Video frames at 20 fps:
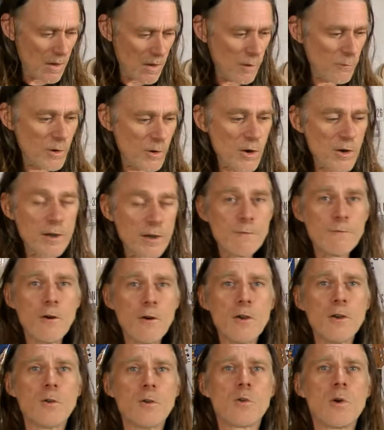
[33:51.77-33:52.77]
we got any
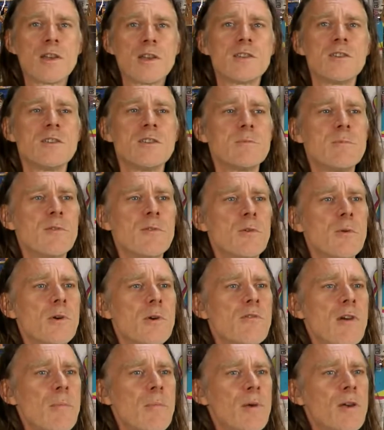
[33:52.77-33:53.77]
final questions before we
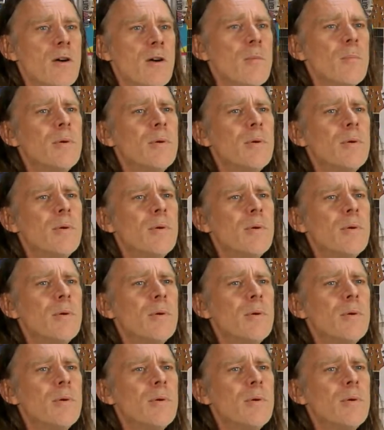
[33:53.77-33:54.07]
wrap it up?